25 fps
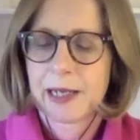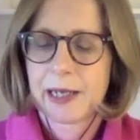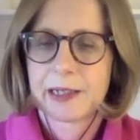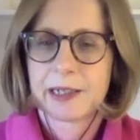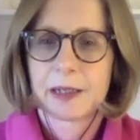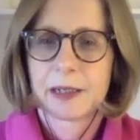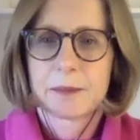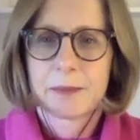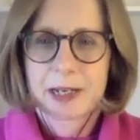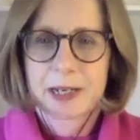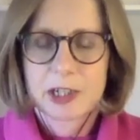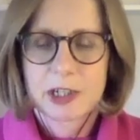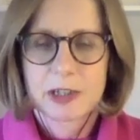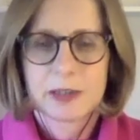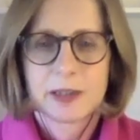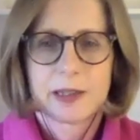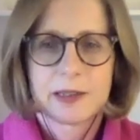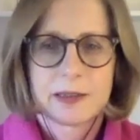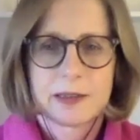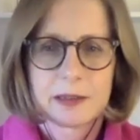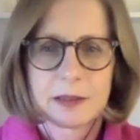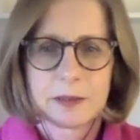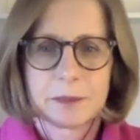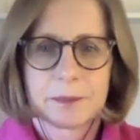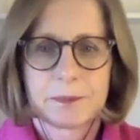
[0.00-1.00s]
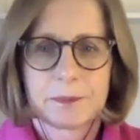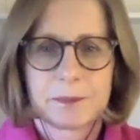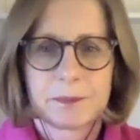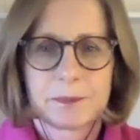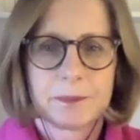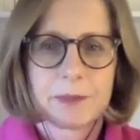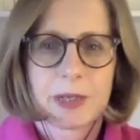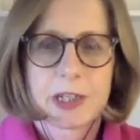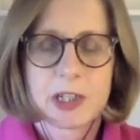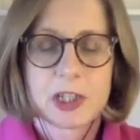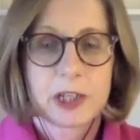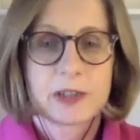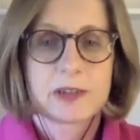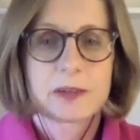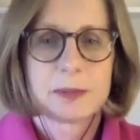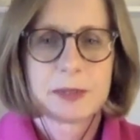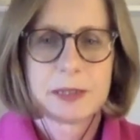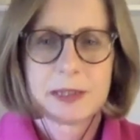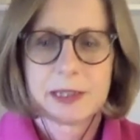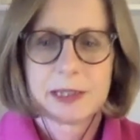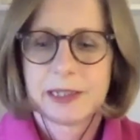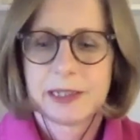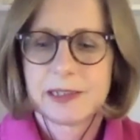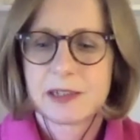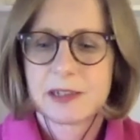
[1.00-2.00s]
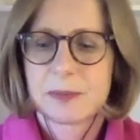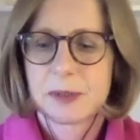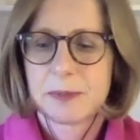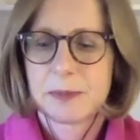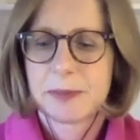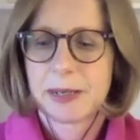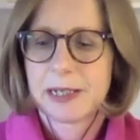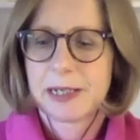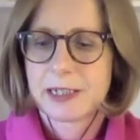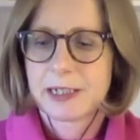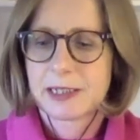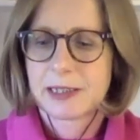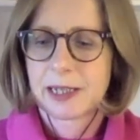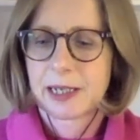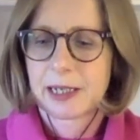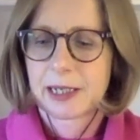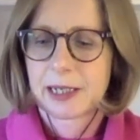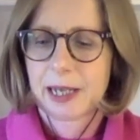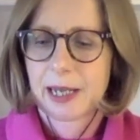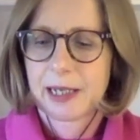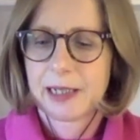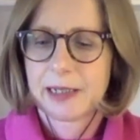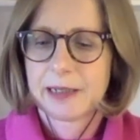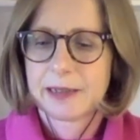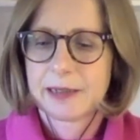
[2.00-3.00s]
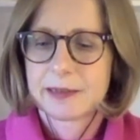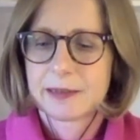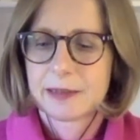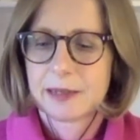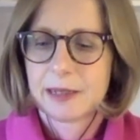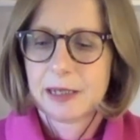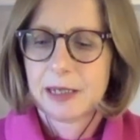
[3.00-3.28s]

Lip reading: And I imagine there's a adjustment that needs to be made in that case,